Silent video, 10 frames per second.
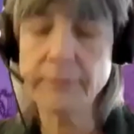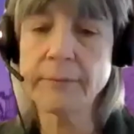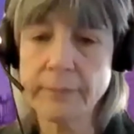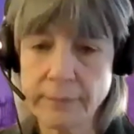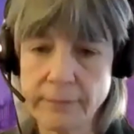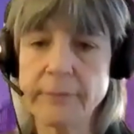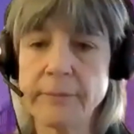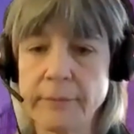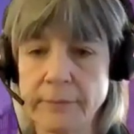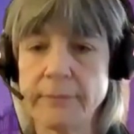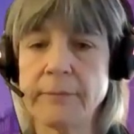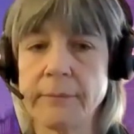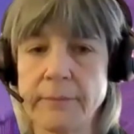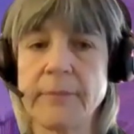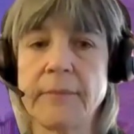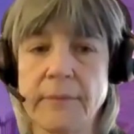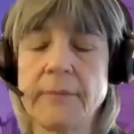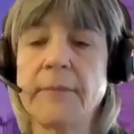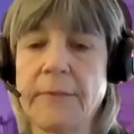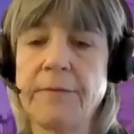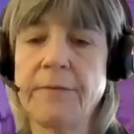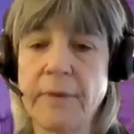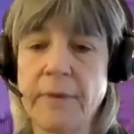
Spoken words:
more and more in Europe and